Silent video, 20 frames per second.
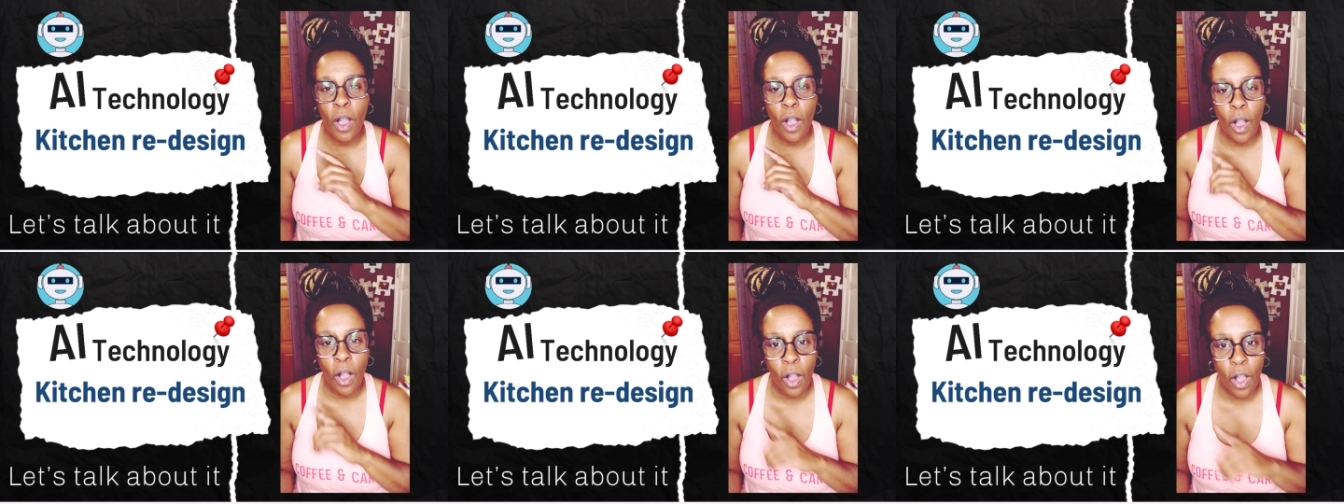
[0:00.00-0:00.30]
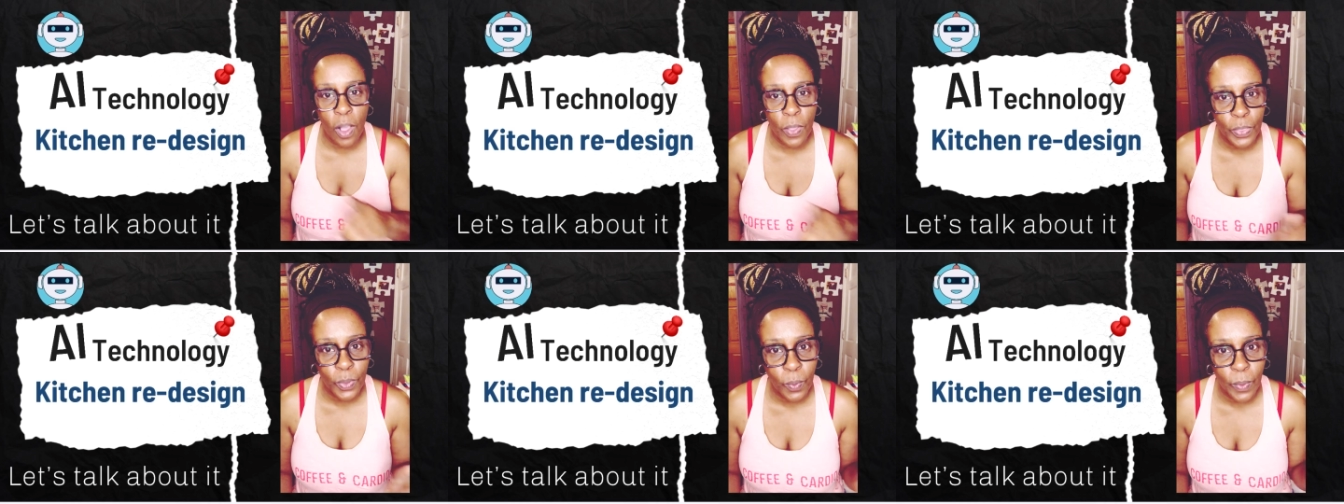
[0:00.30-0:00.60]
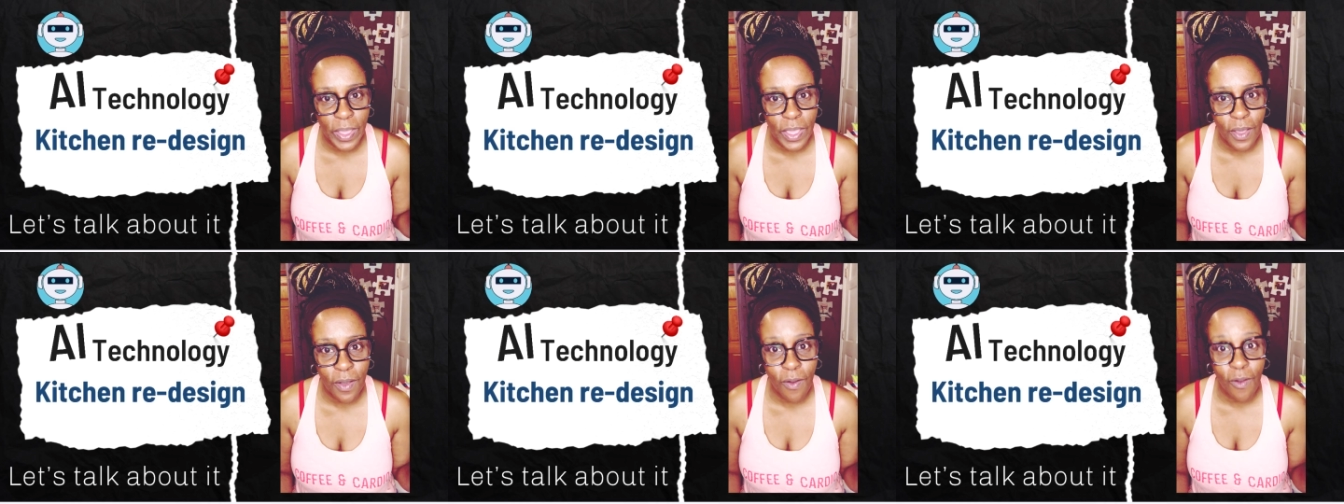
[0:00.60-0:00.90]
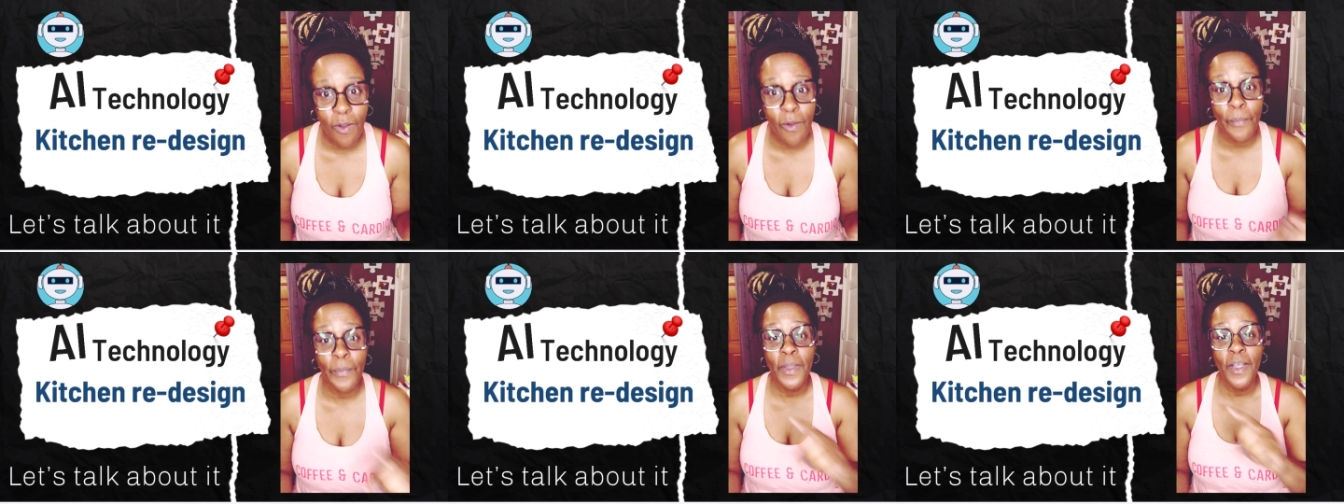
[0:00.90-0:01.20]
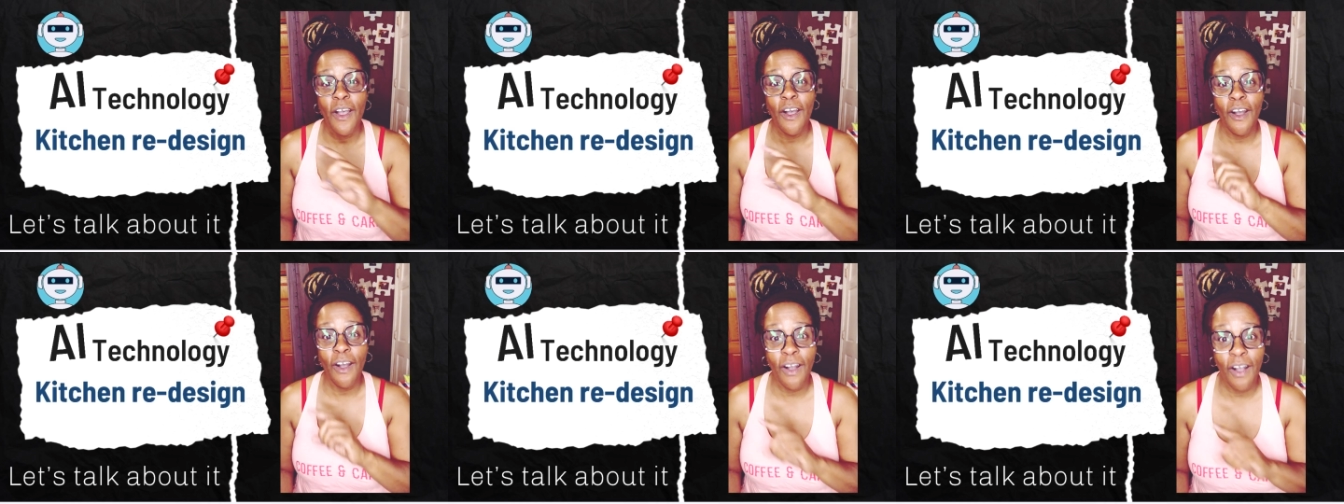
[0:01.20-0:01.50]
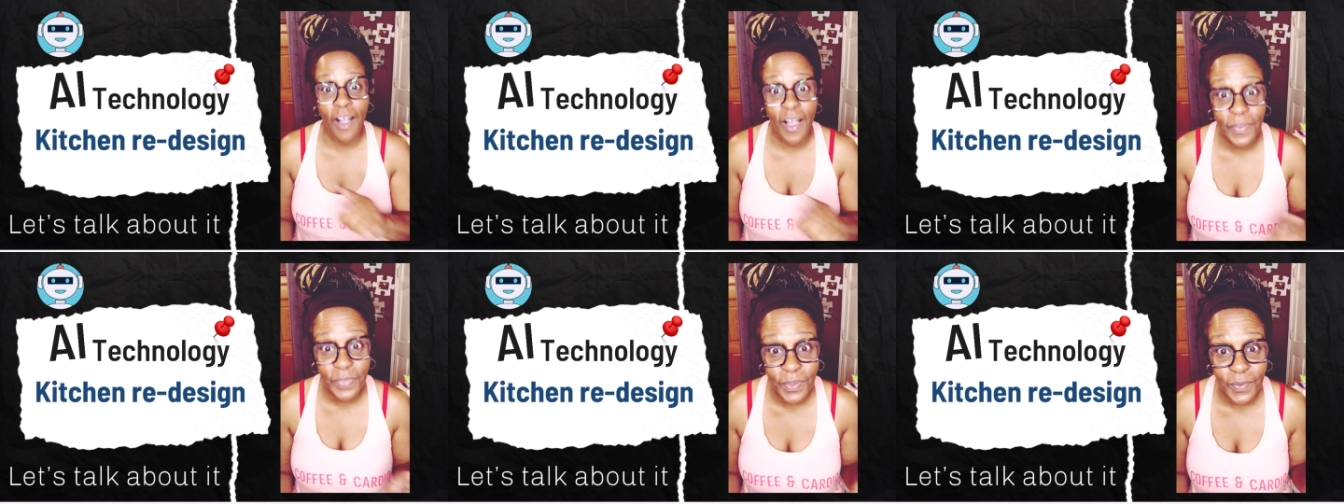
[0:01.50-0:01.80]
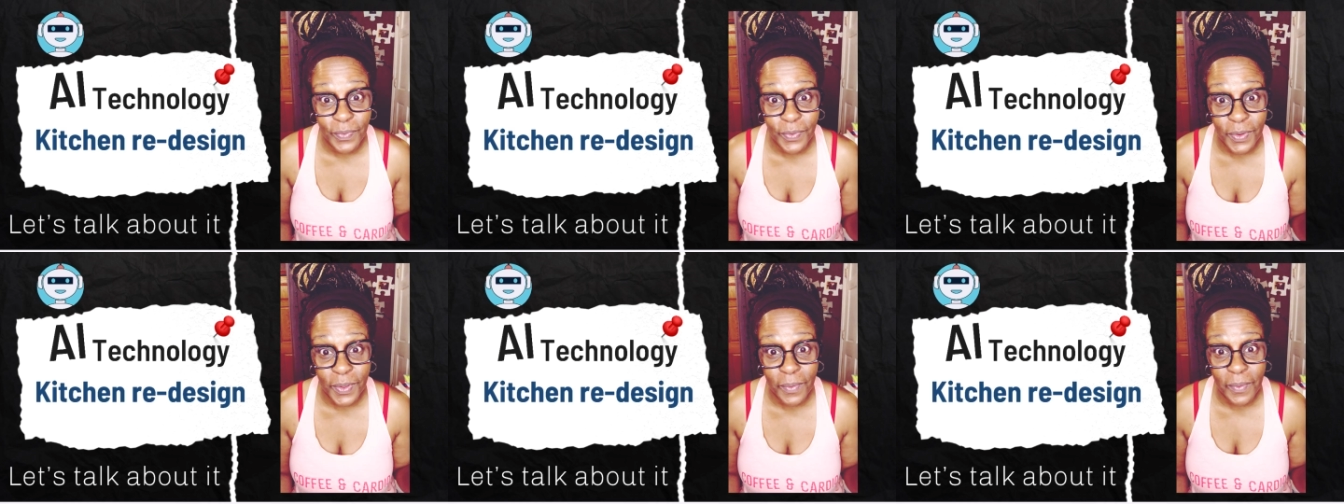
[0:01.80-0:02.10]
On the way home, on the
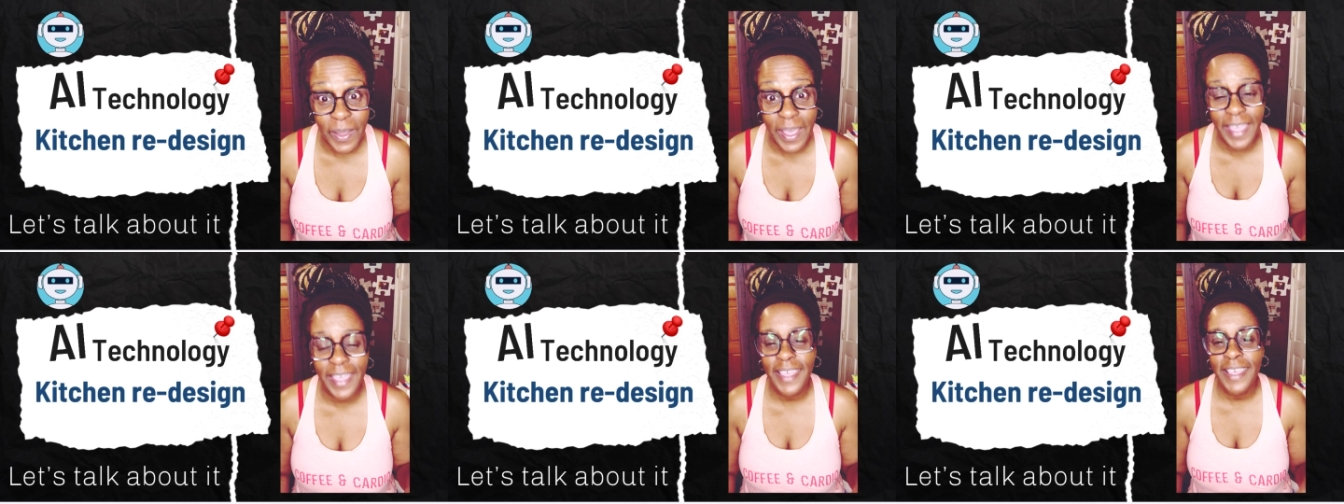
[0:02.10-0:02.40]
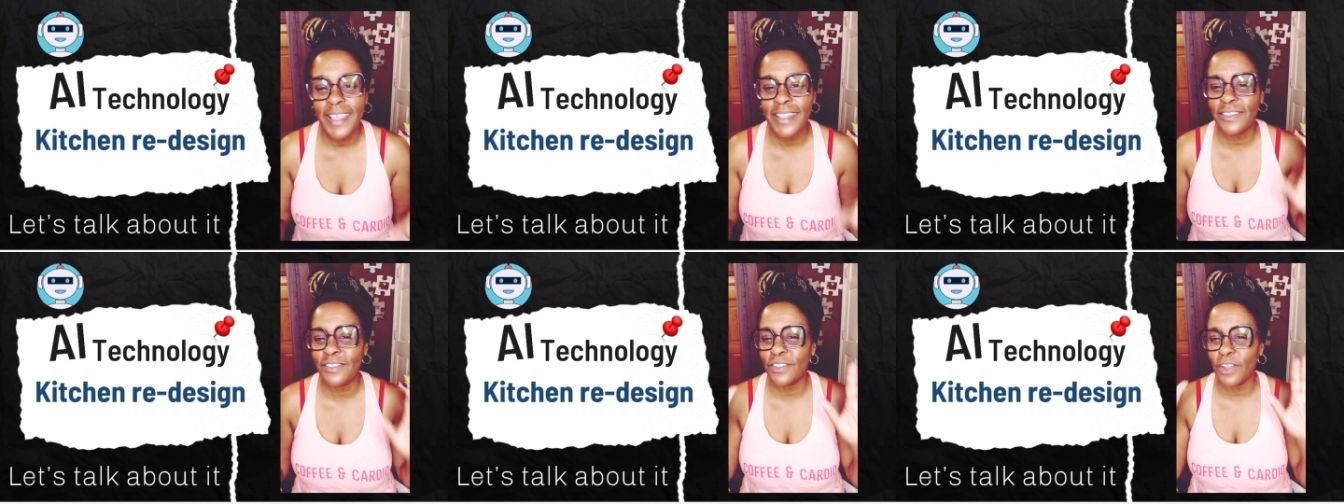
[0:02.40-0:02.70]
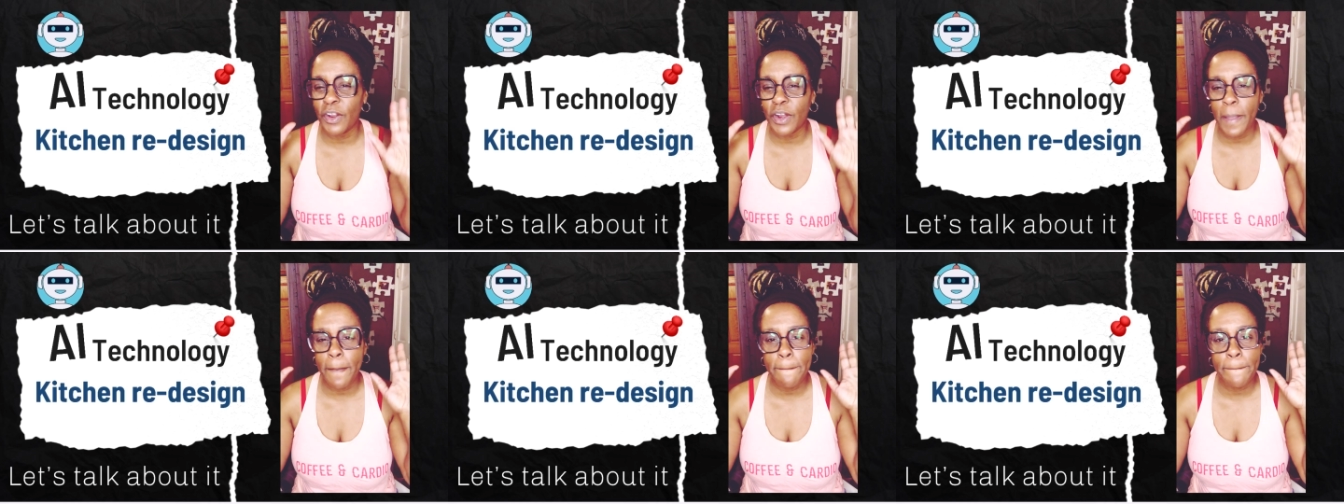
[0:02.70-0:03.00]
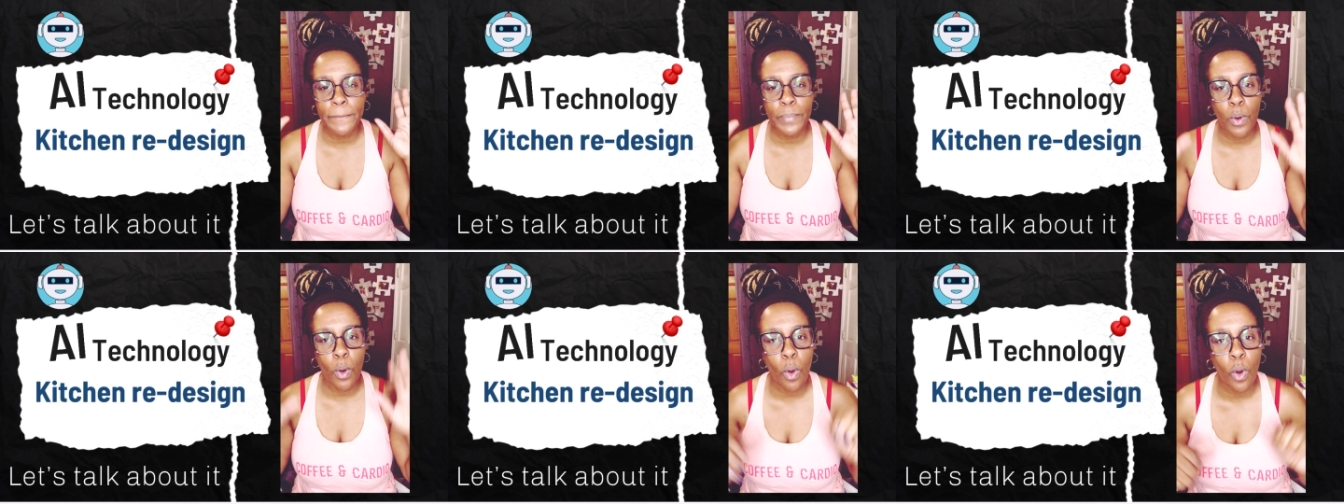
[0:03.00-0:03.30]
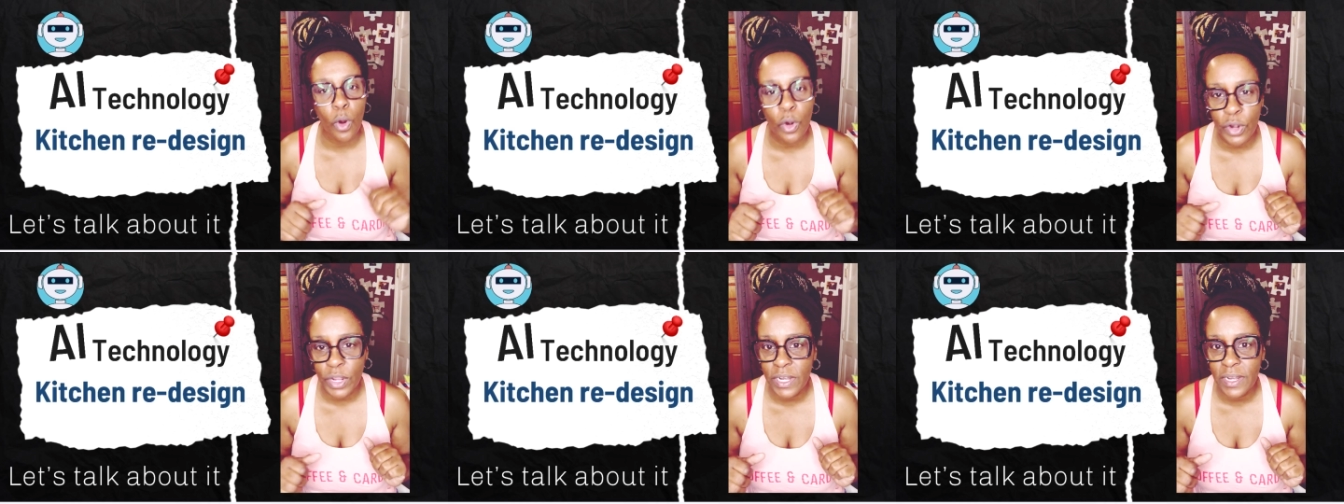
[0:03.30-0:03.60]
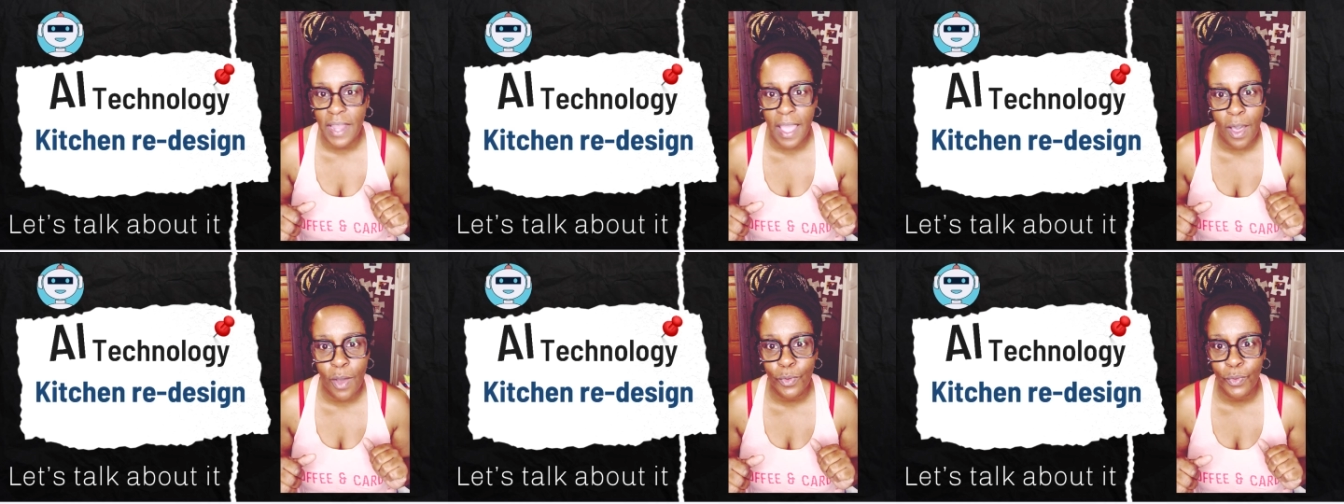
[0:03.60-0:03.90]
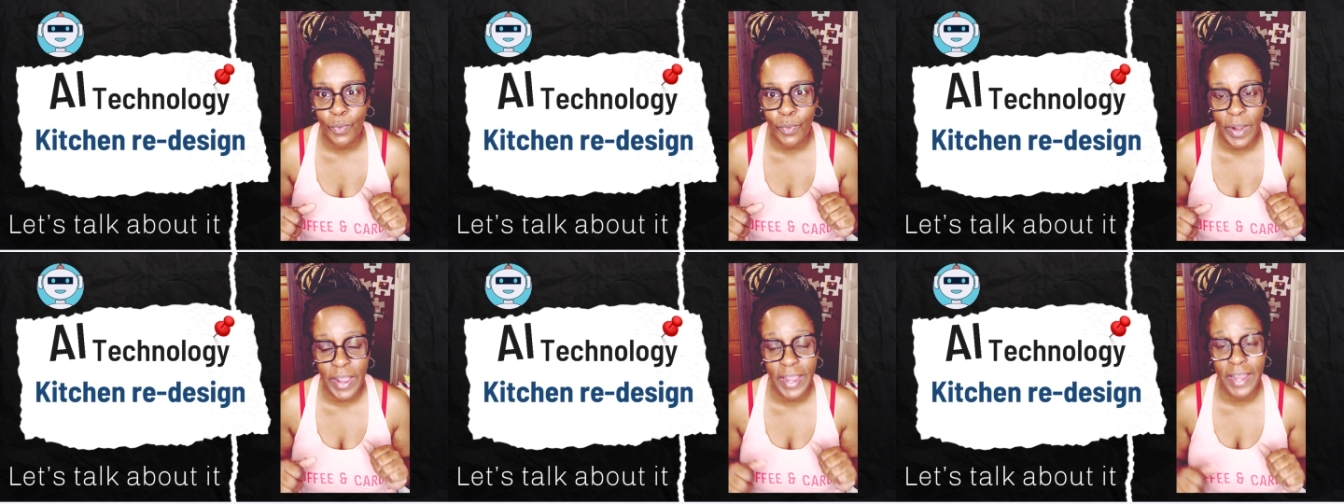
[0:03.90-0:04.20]
freeway, it started pouring
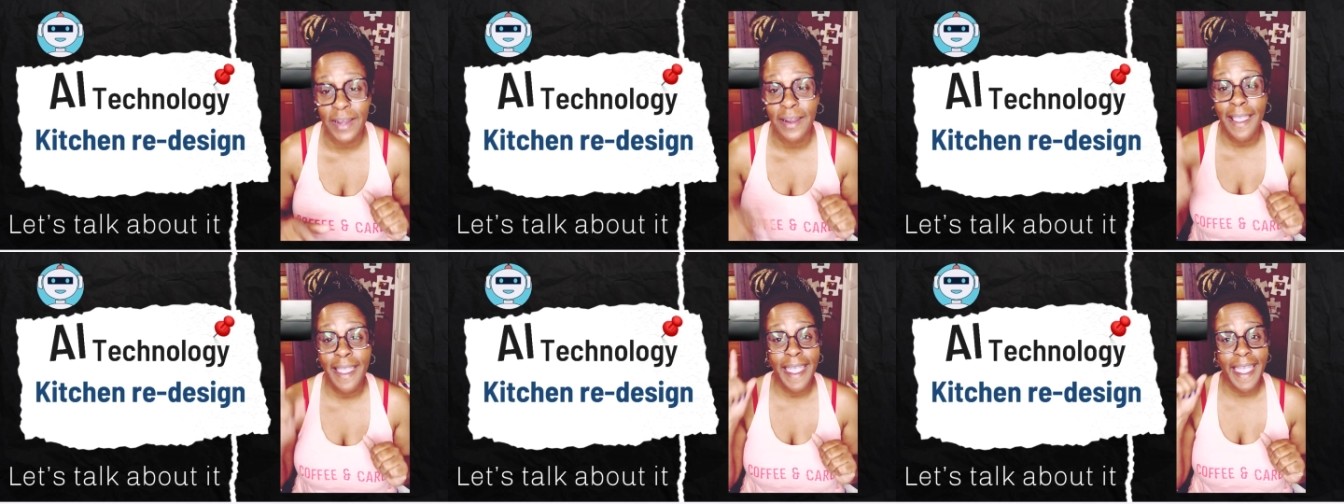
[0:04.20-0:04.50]
down rain,